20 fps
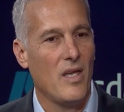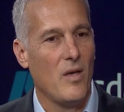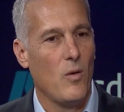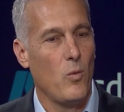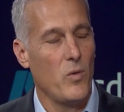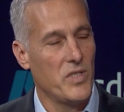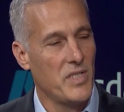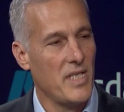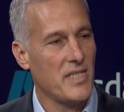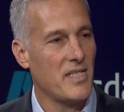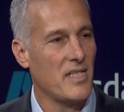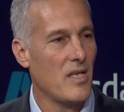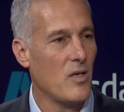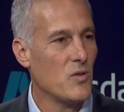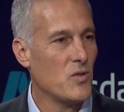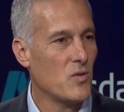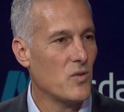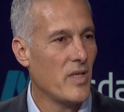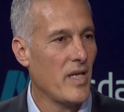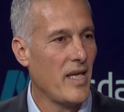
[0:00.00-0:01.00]
we just
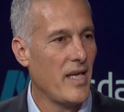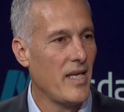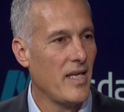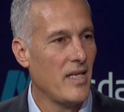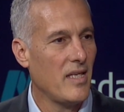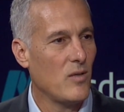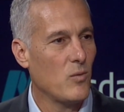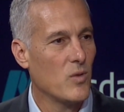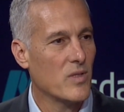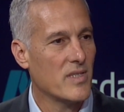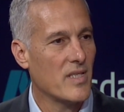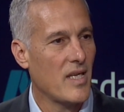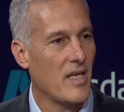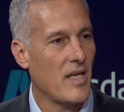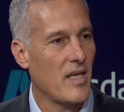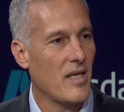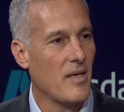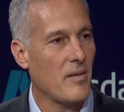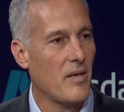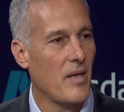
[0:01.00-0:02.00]
announced today, it was
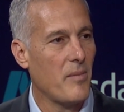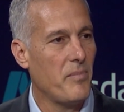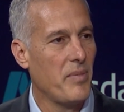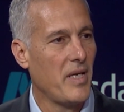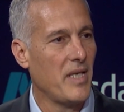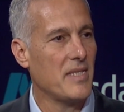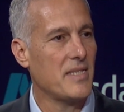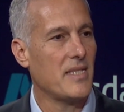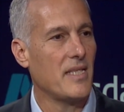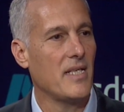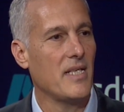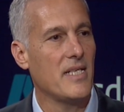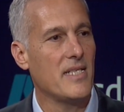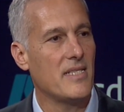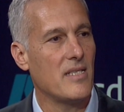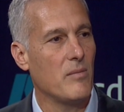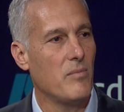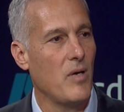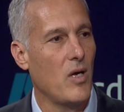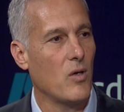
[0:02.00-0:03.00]
a press
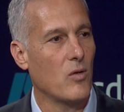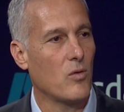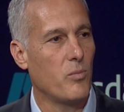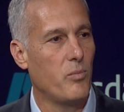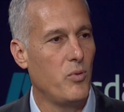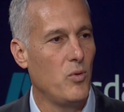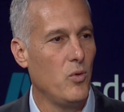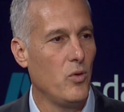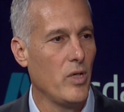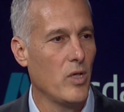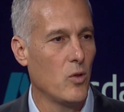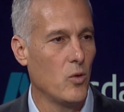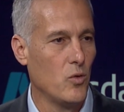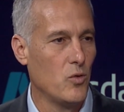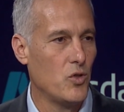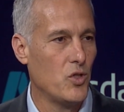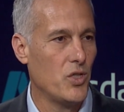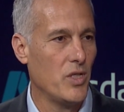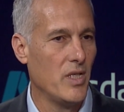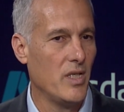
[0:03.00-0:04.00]
release about Pluri
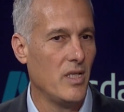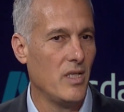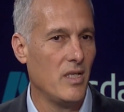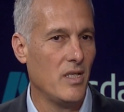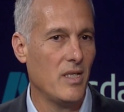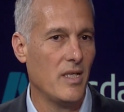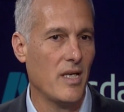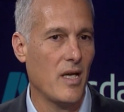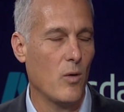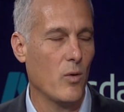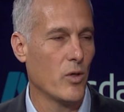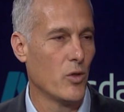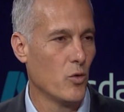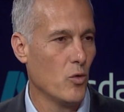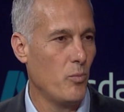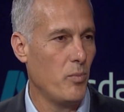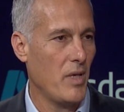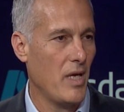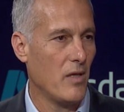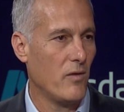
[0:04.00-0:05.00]
launching our
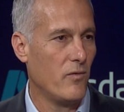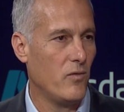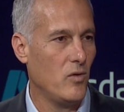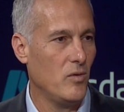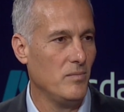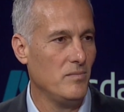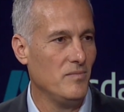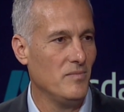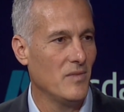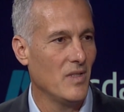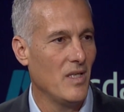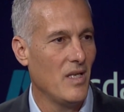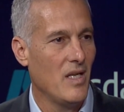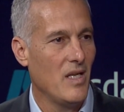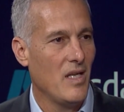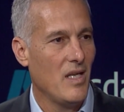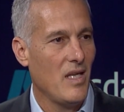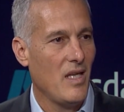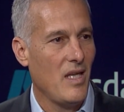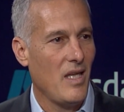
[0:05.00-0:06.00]
new platform
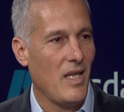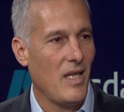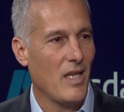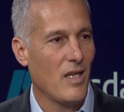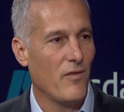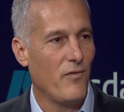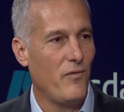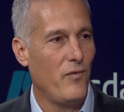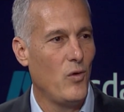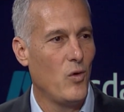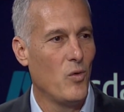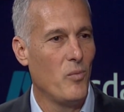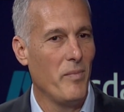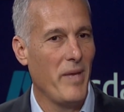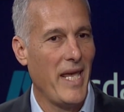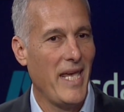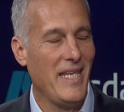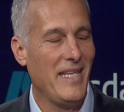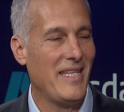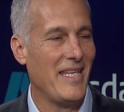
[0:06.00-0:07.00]
for
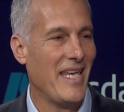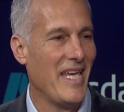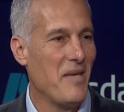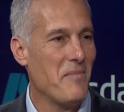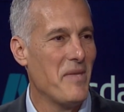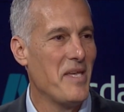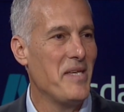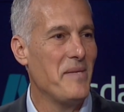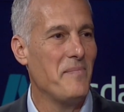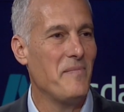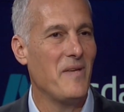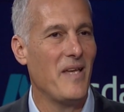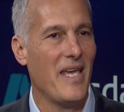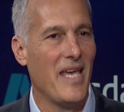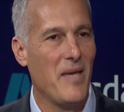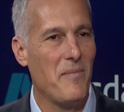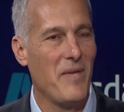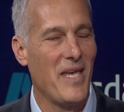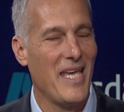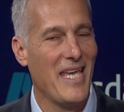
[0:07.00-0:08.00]
MAIT,
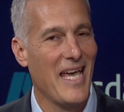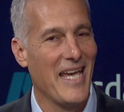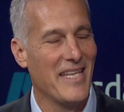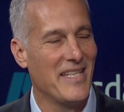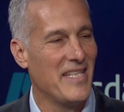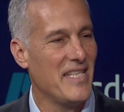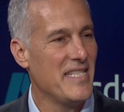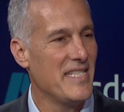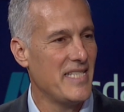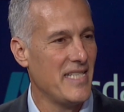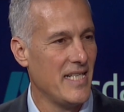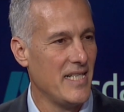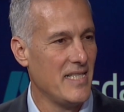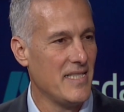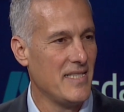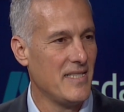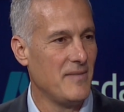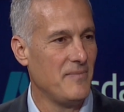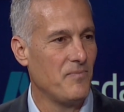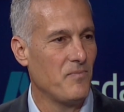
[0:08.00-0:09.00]
M-A-I-T
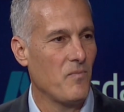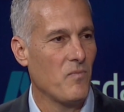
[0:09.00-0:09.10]
cells.